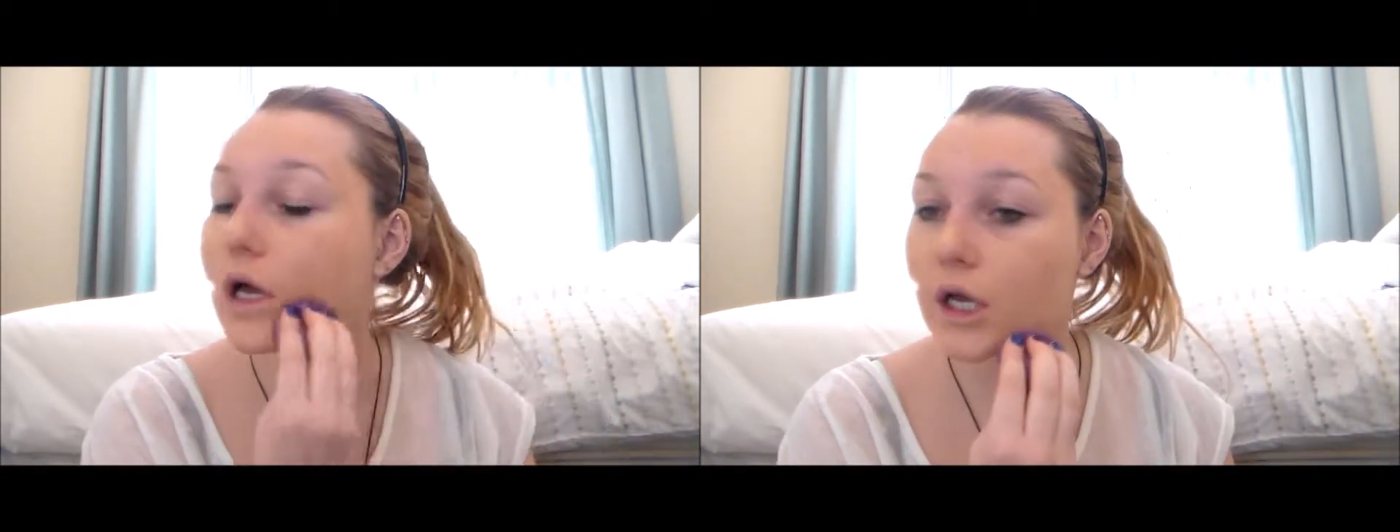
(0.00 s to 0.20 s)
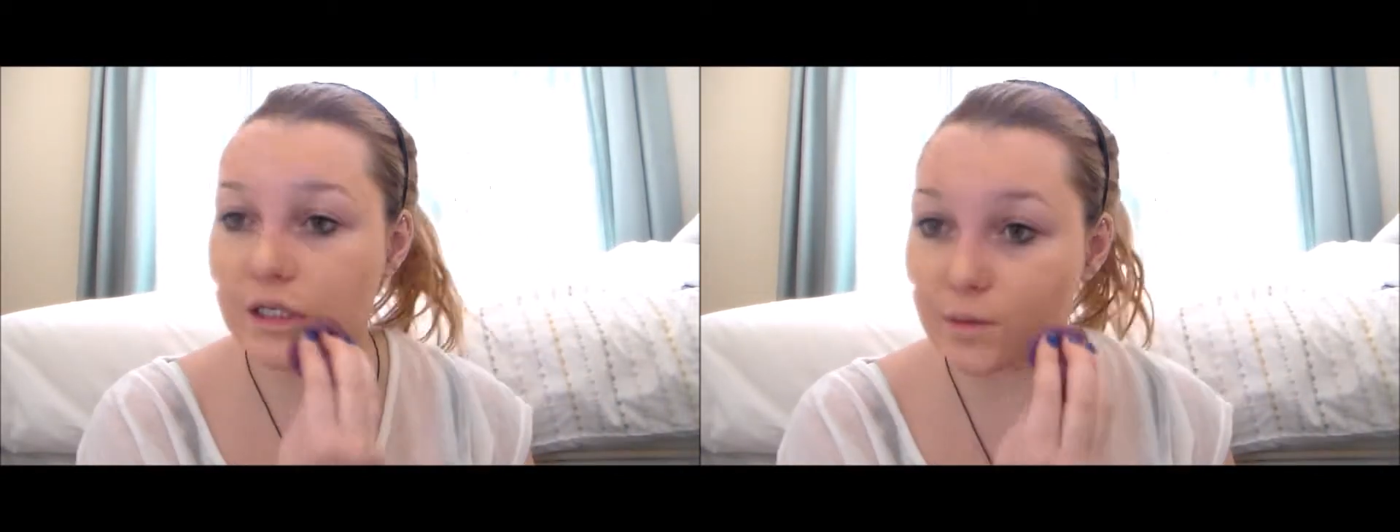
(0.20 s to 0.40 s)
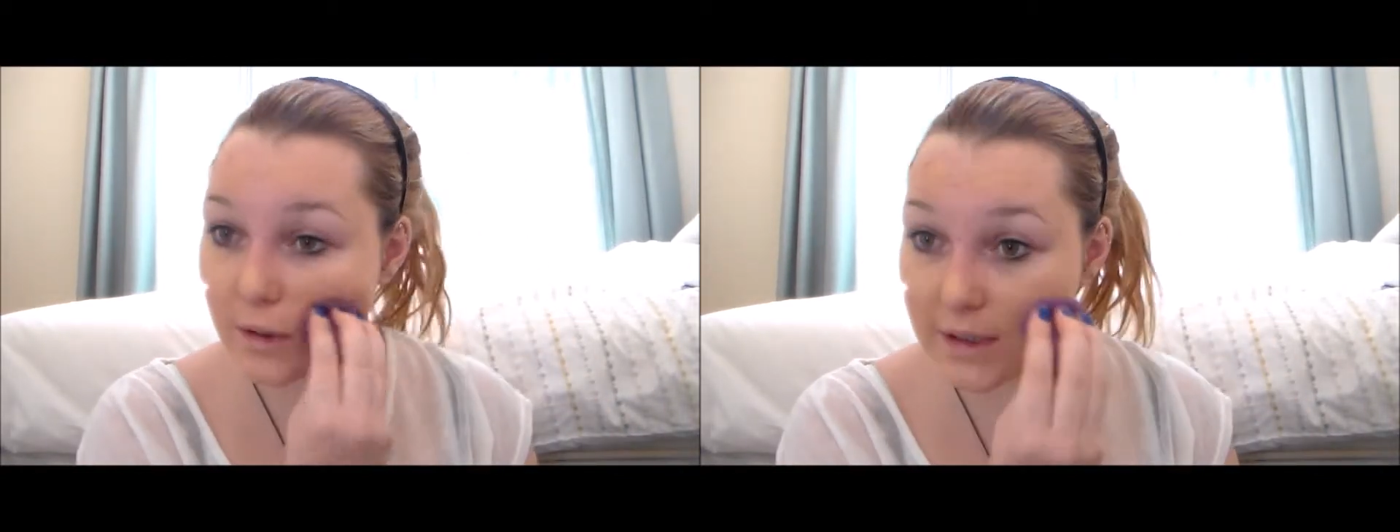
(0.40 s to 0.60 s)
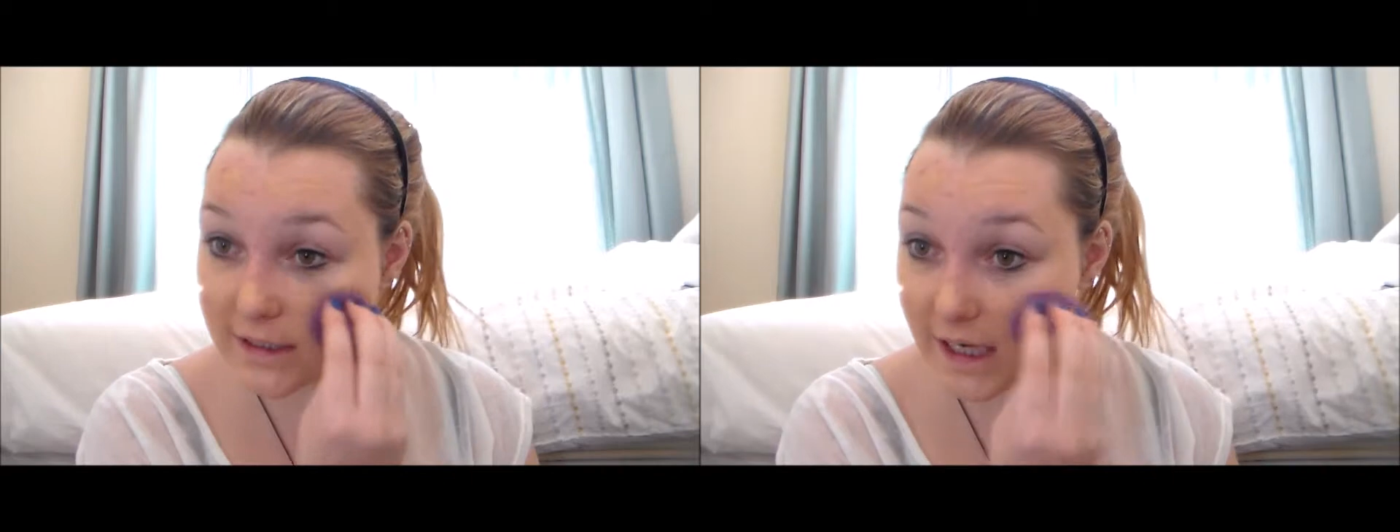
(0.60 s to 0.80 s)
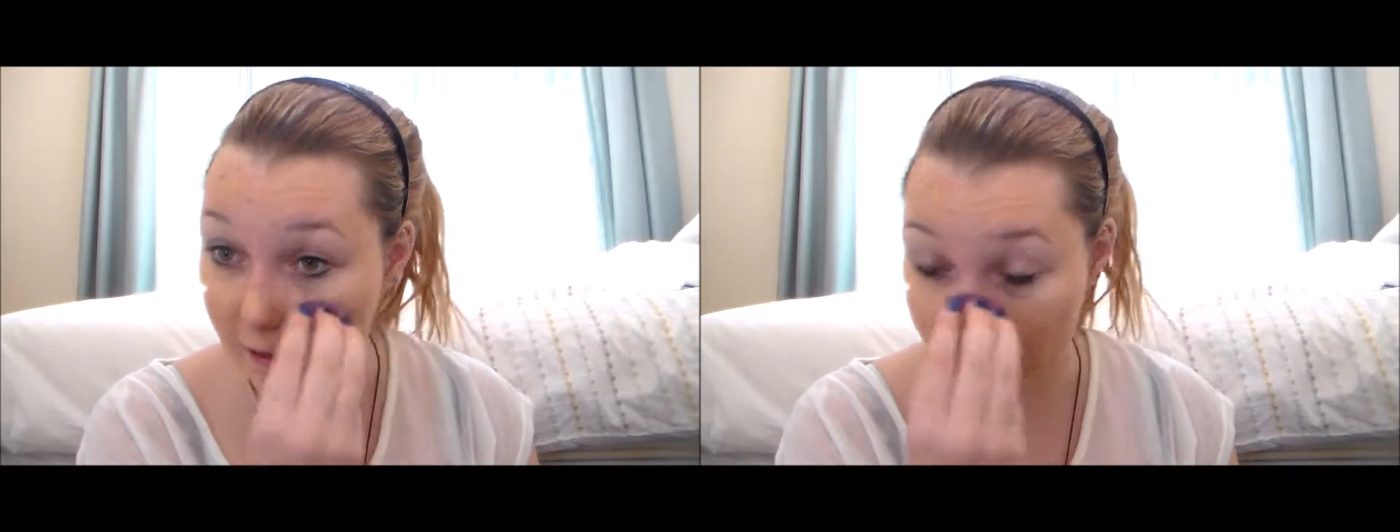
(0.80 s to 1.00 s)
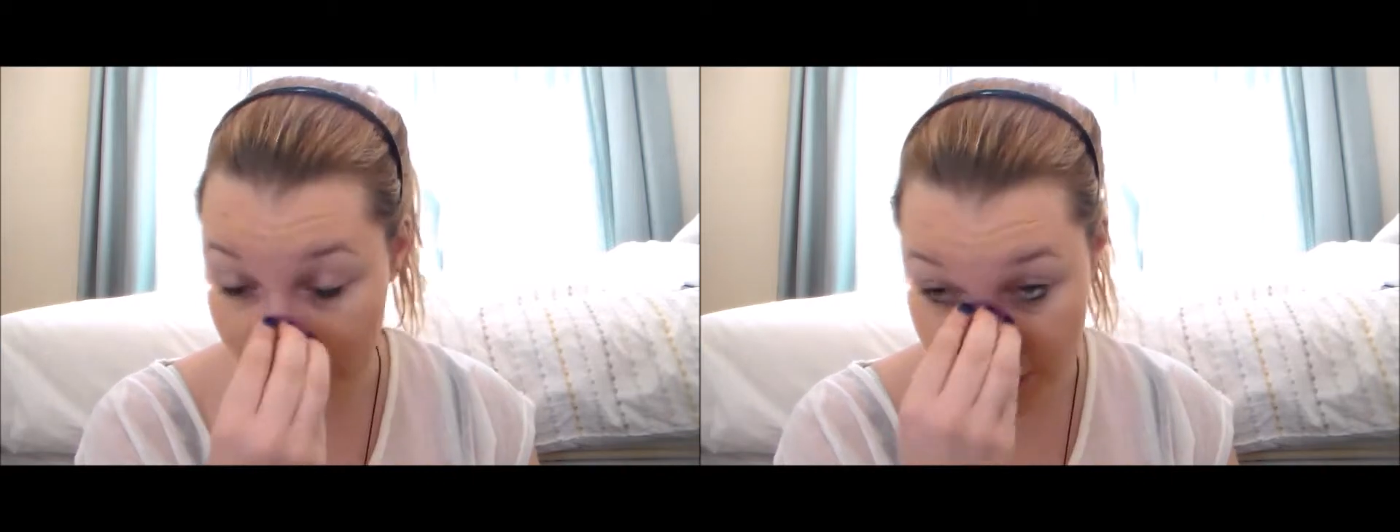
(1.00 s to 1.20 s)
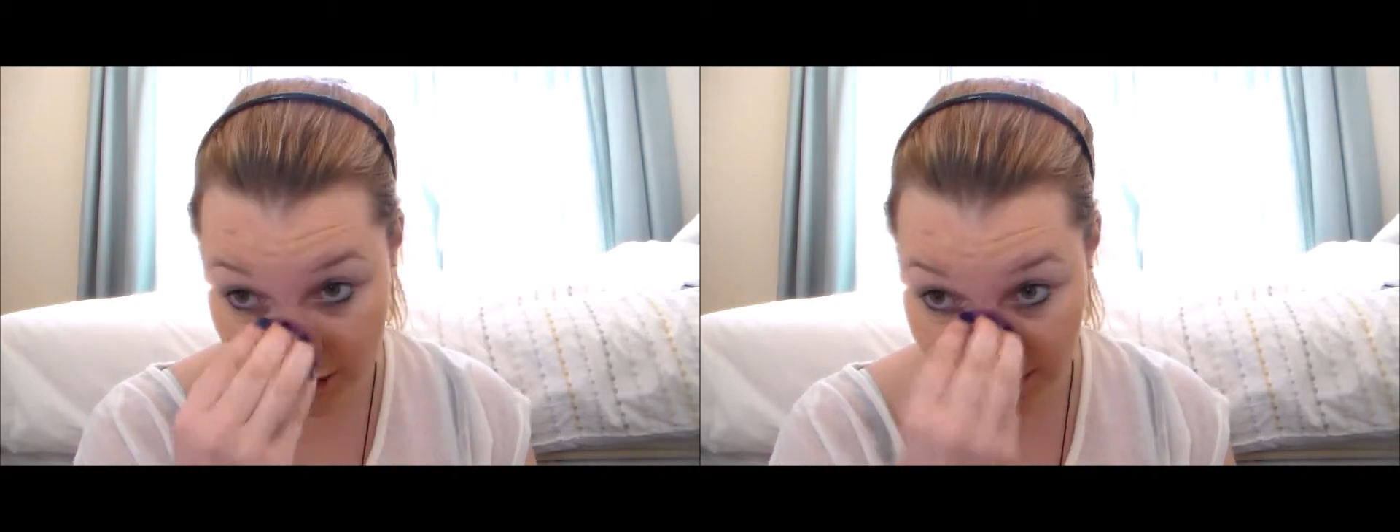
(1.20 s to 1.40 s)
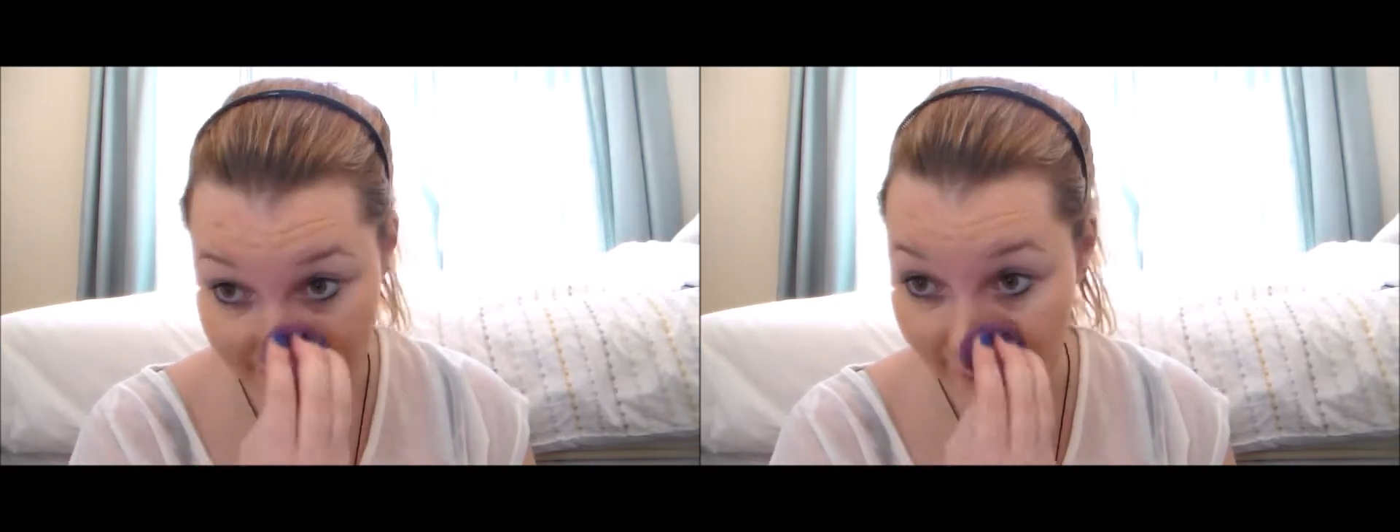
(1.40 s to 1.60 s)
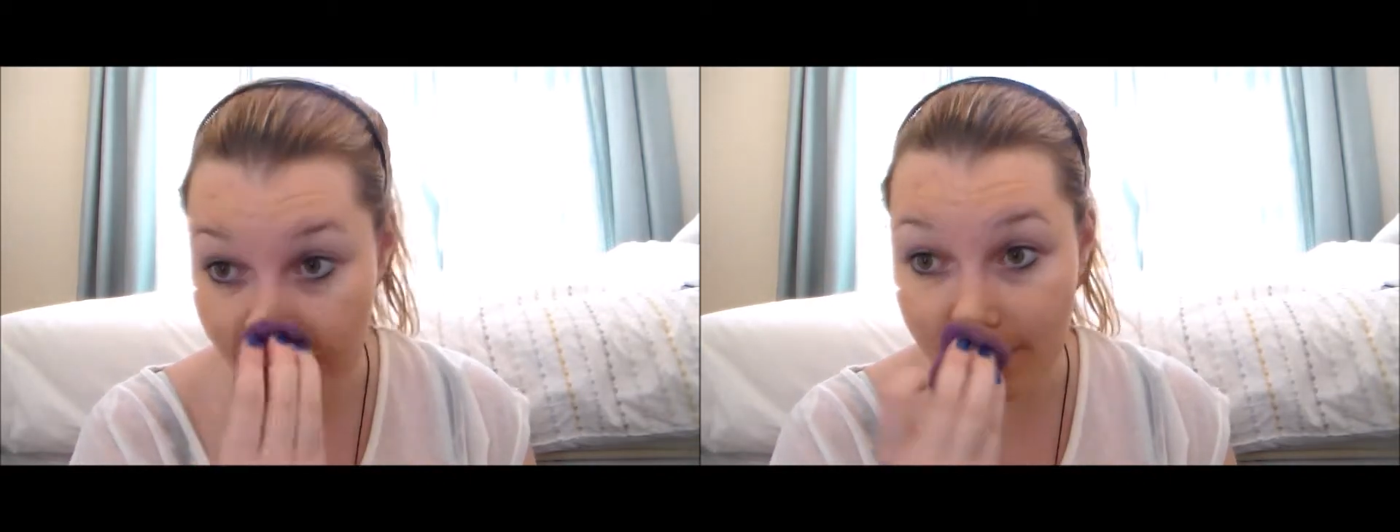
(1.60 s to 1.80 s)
It's more the discoloration that's my